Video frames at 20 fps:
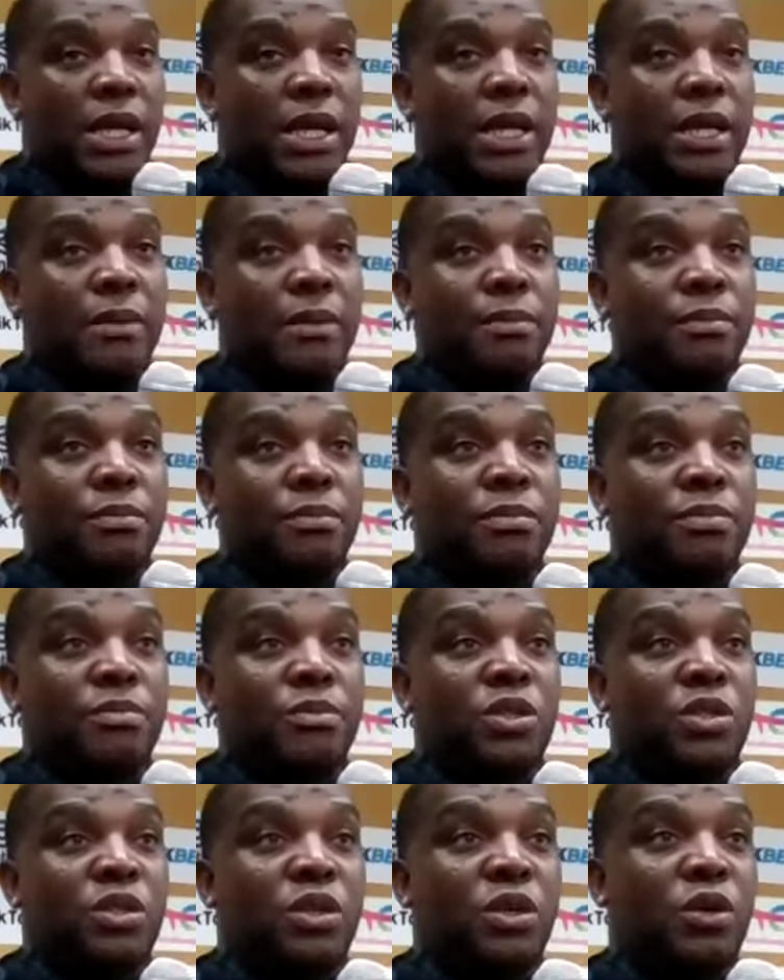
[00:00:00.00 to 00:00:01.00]

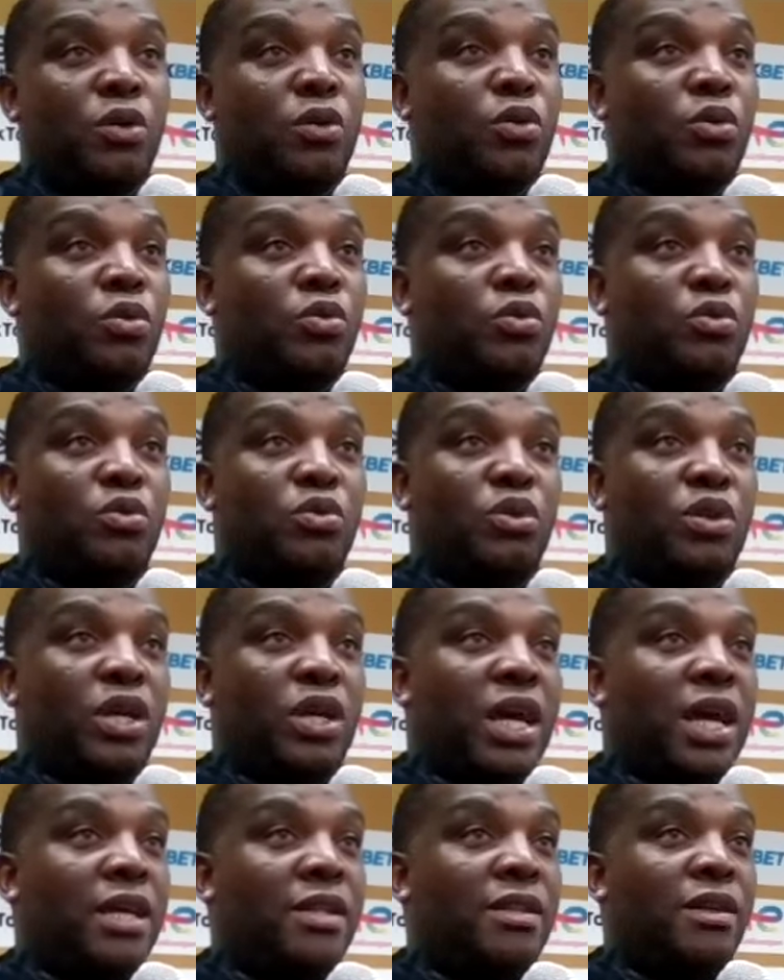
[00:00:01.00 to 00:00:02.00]
Um, so
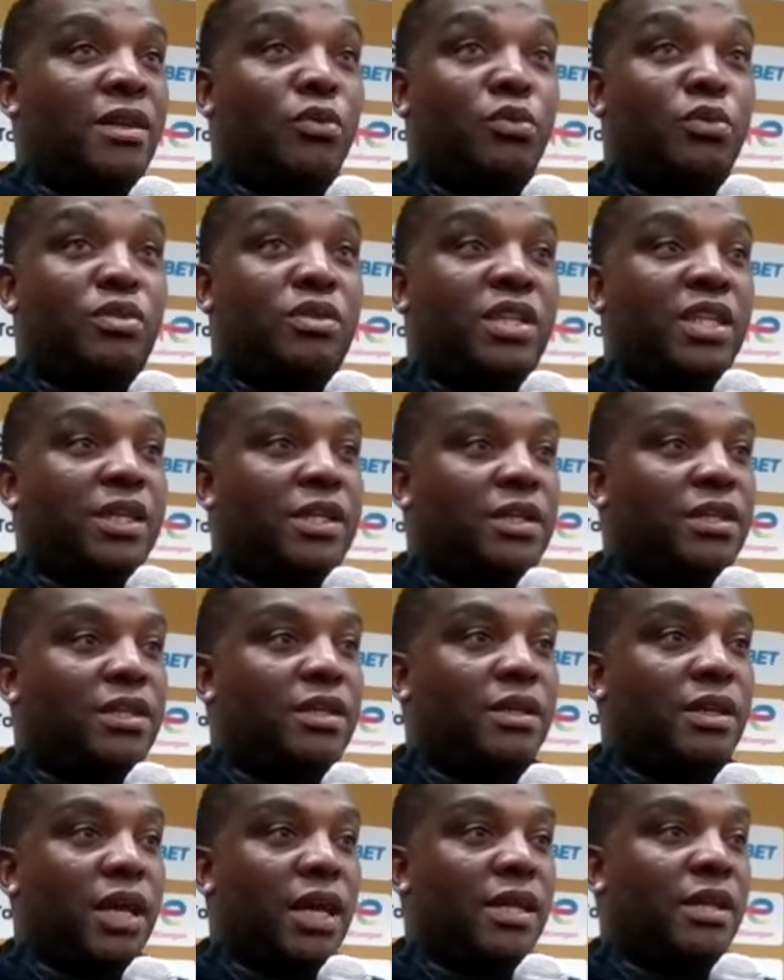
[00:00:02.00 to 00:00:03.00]
I don't think
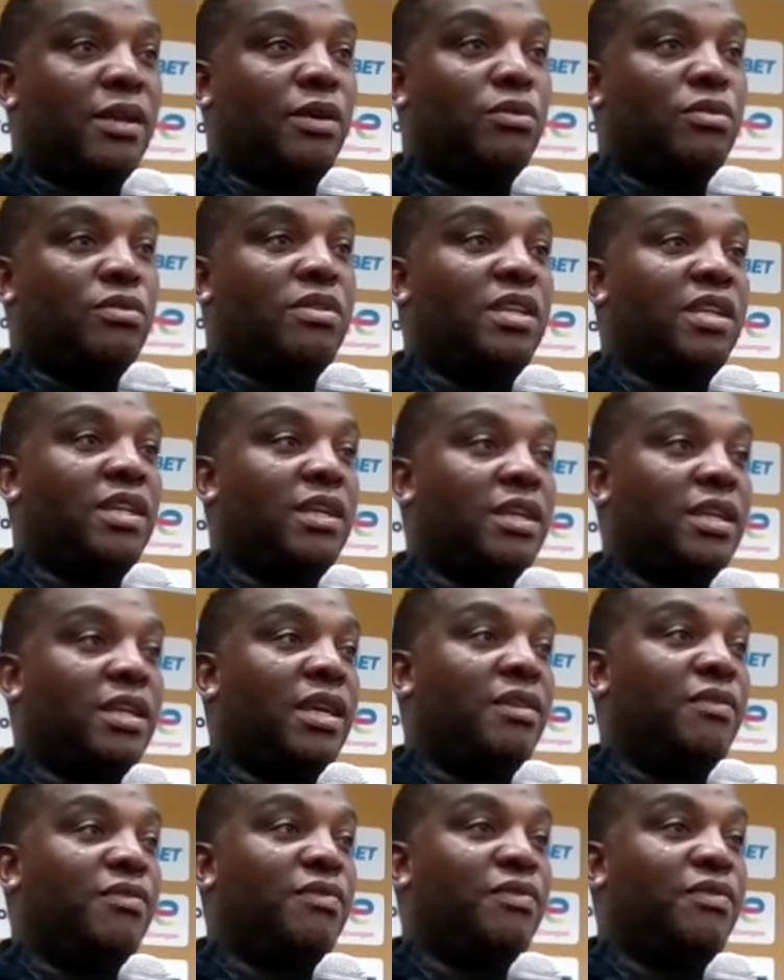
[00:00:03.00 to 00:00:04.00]
I don't
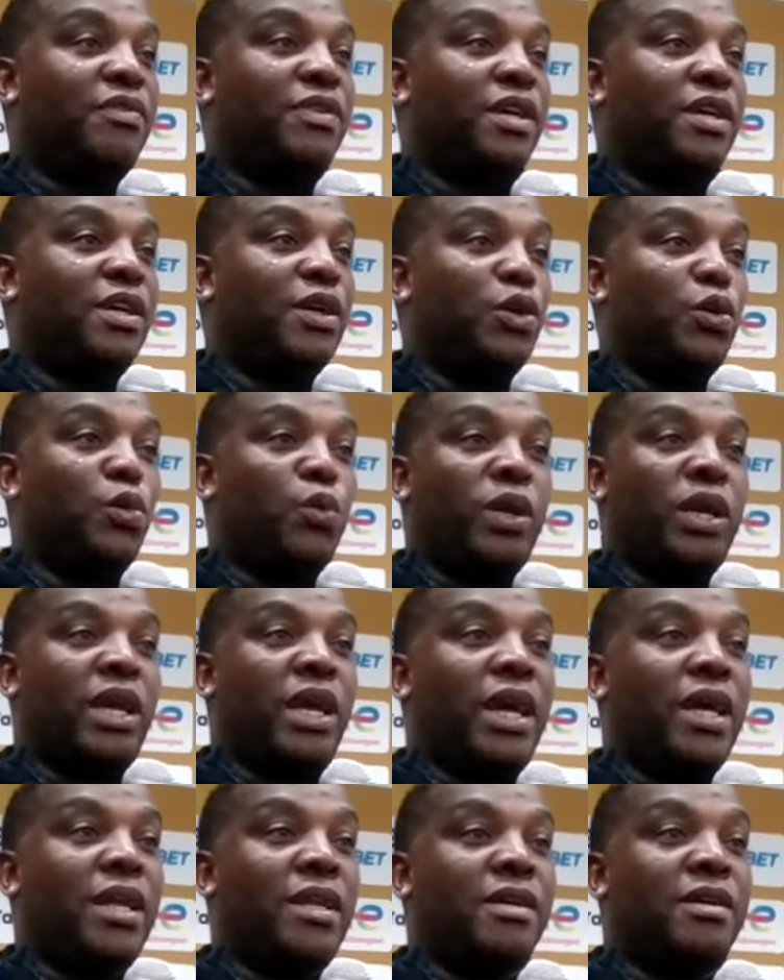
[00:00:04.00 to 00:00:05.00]
think if
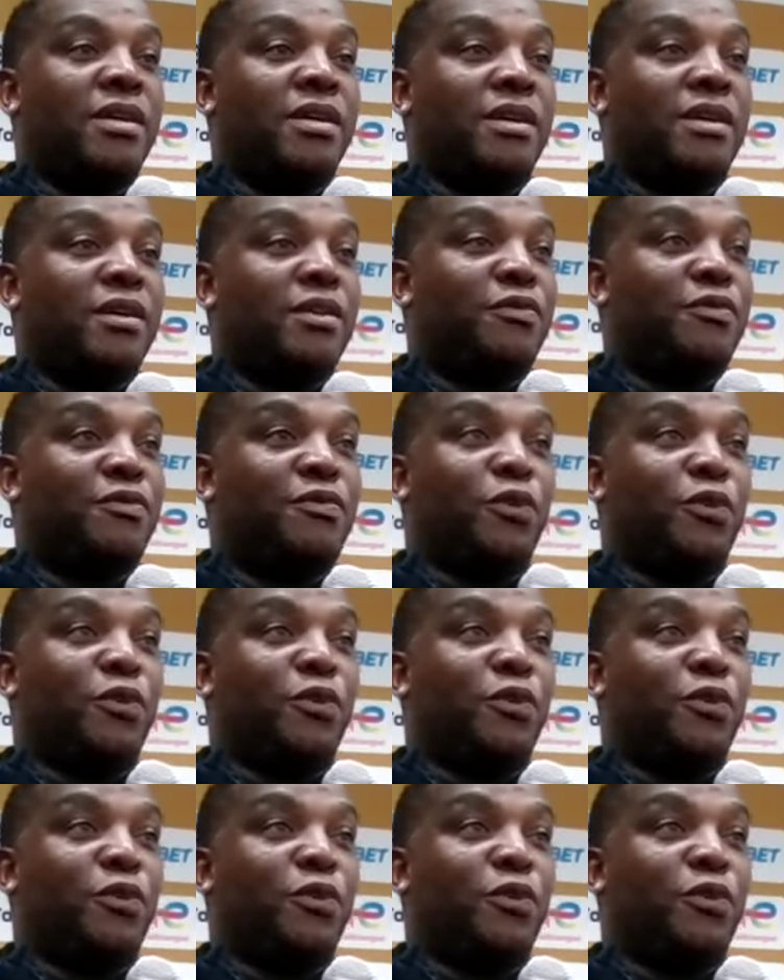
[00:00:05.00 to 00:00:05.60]
we had a